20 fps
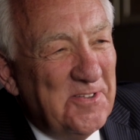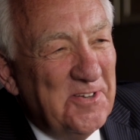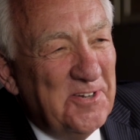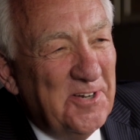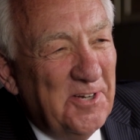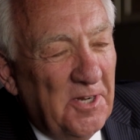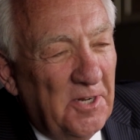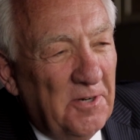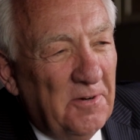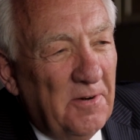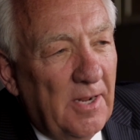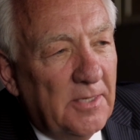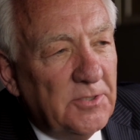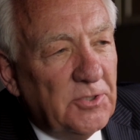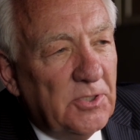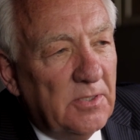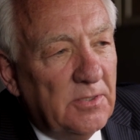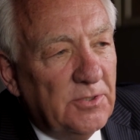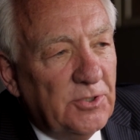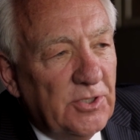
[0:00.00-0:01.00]
that in
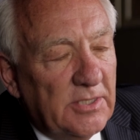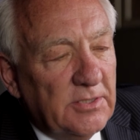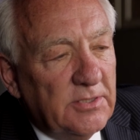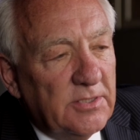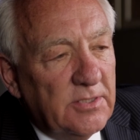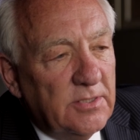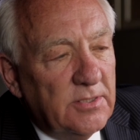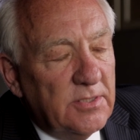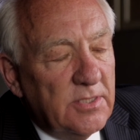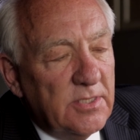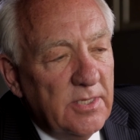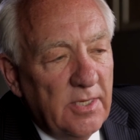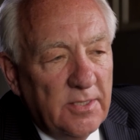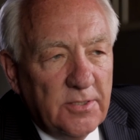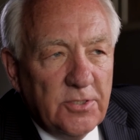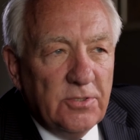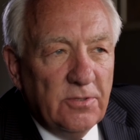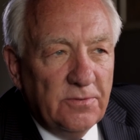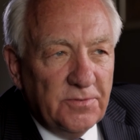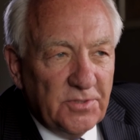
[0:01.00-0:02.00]
international justice, the
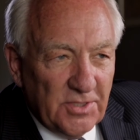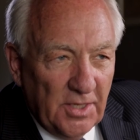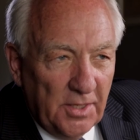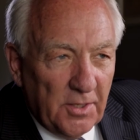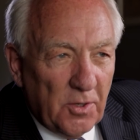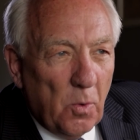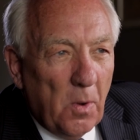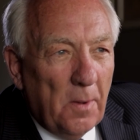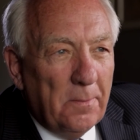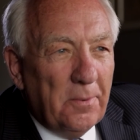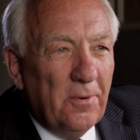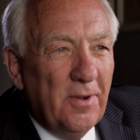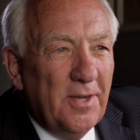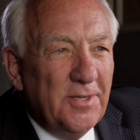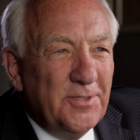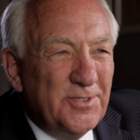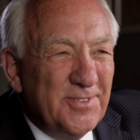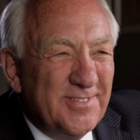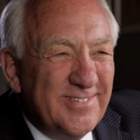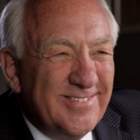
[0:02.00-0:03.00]
issue of state
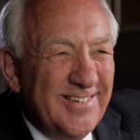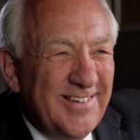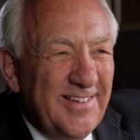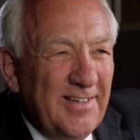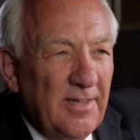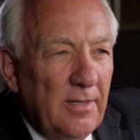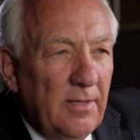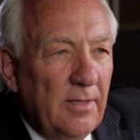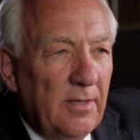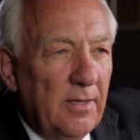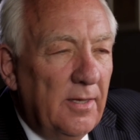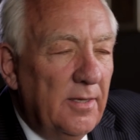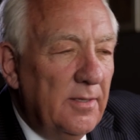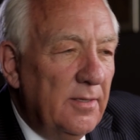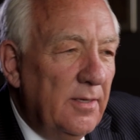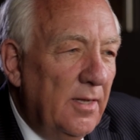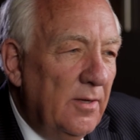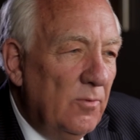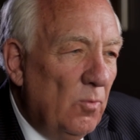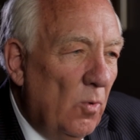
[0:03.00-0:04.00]
cooperation
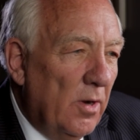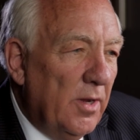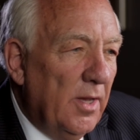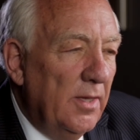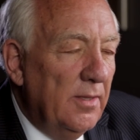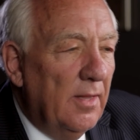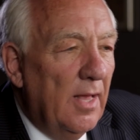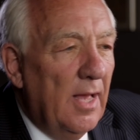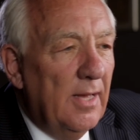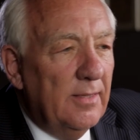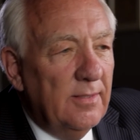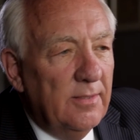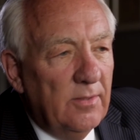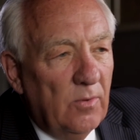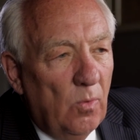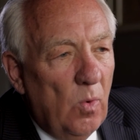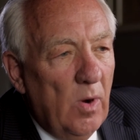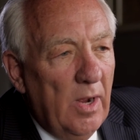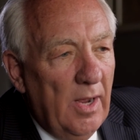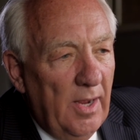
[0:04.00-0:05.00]
and, and working that in
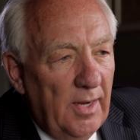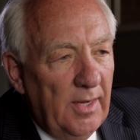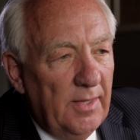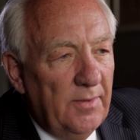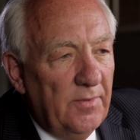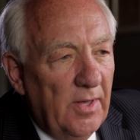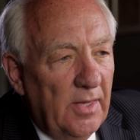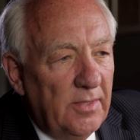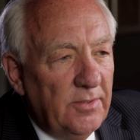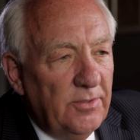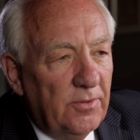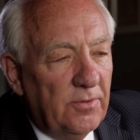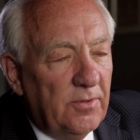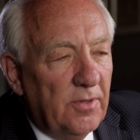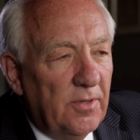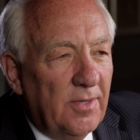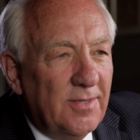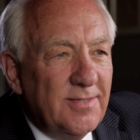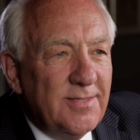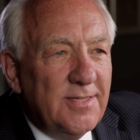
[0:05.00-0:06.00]
a way that you
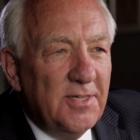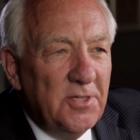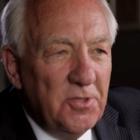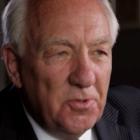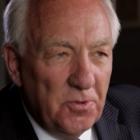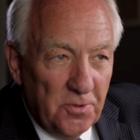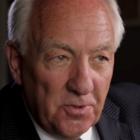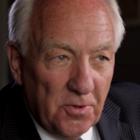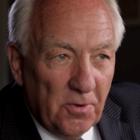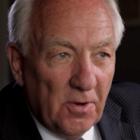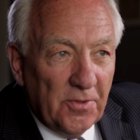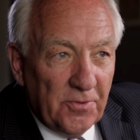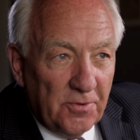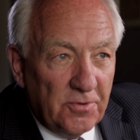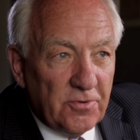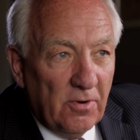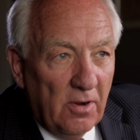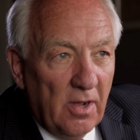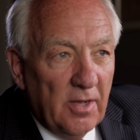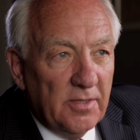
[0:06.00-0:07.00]
could continue your other
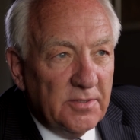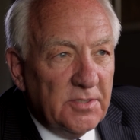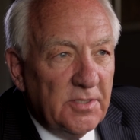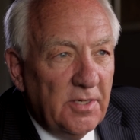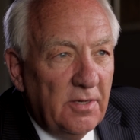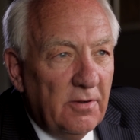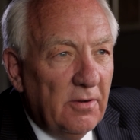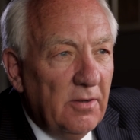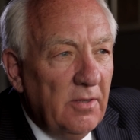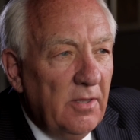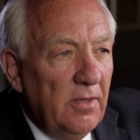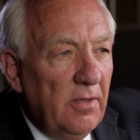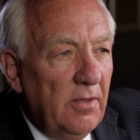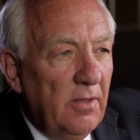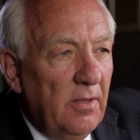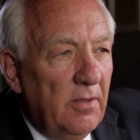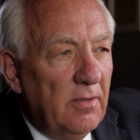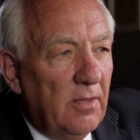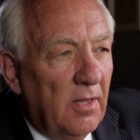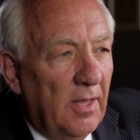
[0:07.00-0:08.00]
trials here
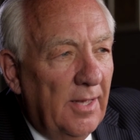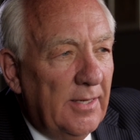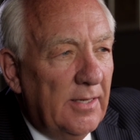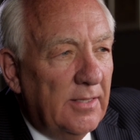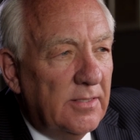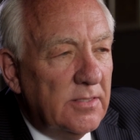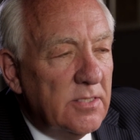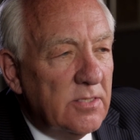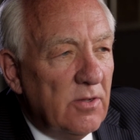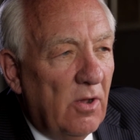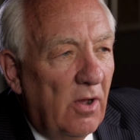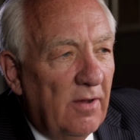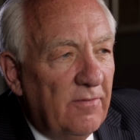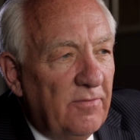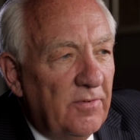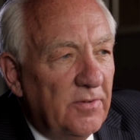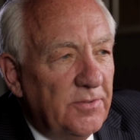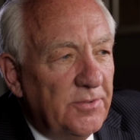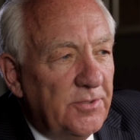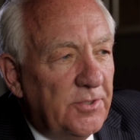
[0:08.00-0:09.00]
led us
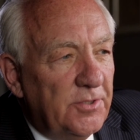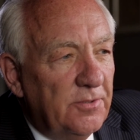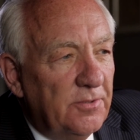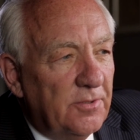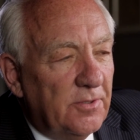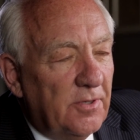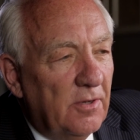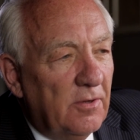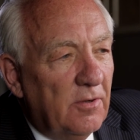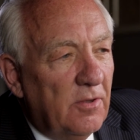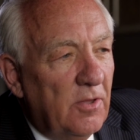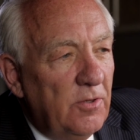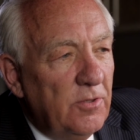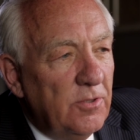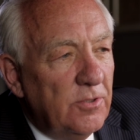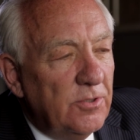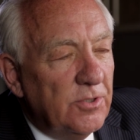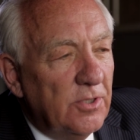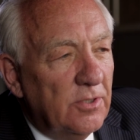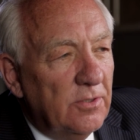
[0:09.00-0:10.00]
often to the
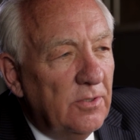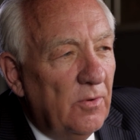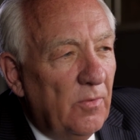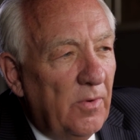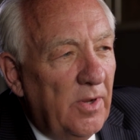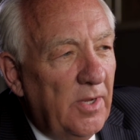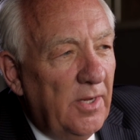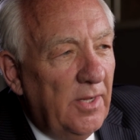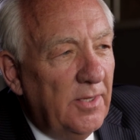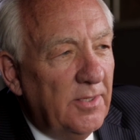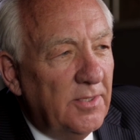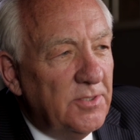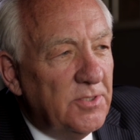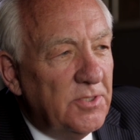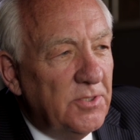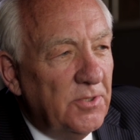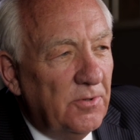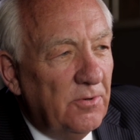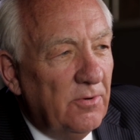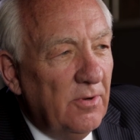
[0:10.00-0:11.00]
conclusion that we needed
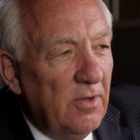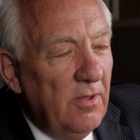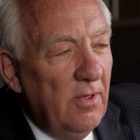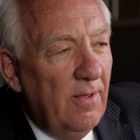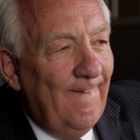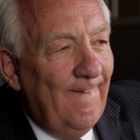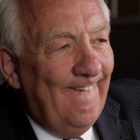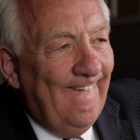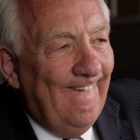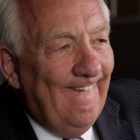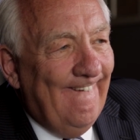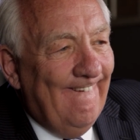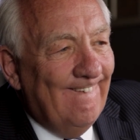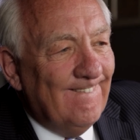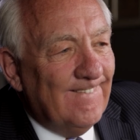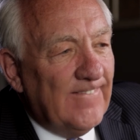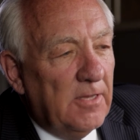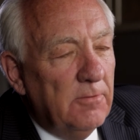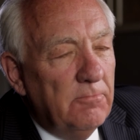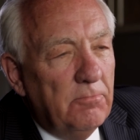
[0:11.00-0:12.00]
to
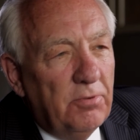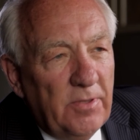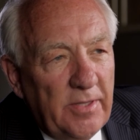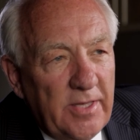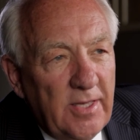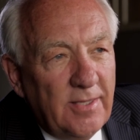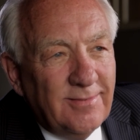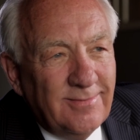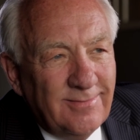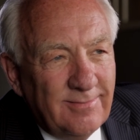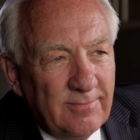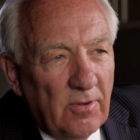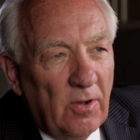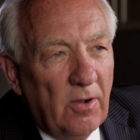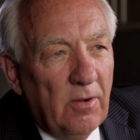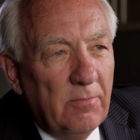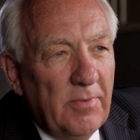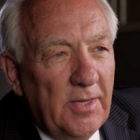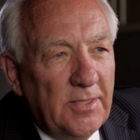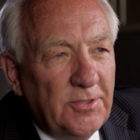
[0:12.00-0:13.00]
um, complete
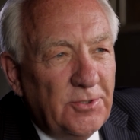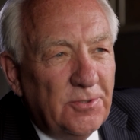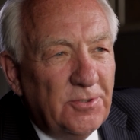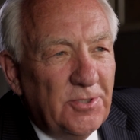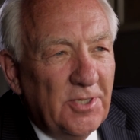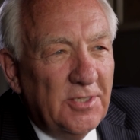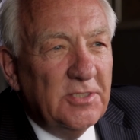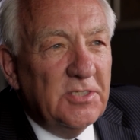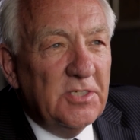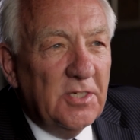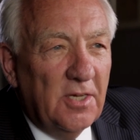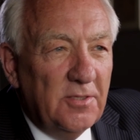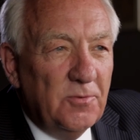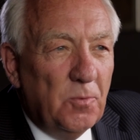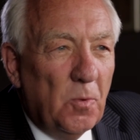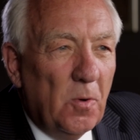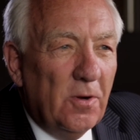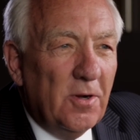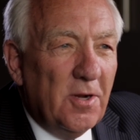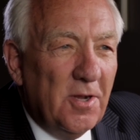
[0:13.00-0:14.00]
our major genocide
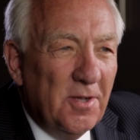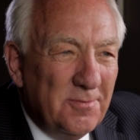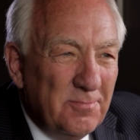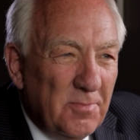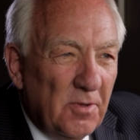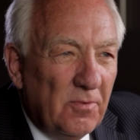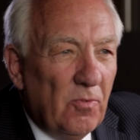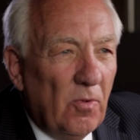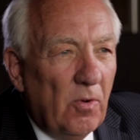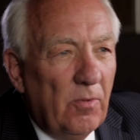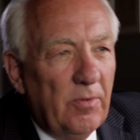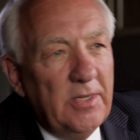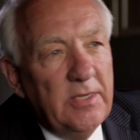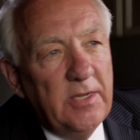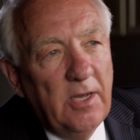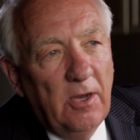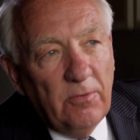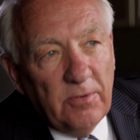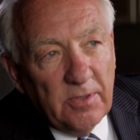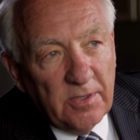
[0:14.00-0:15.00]
work before we
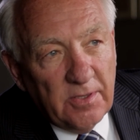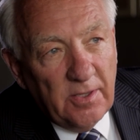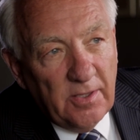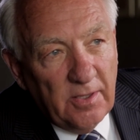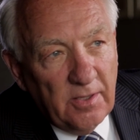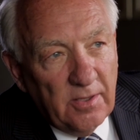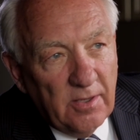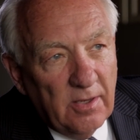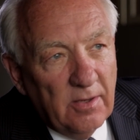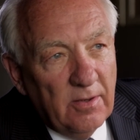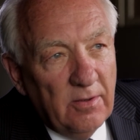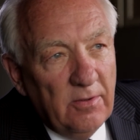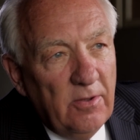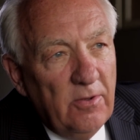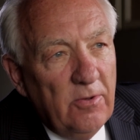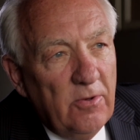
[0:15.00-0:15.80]
dealt with the uh,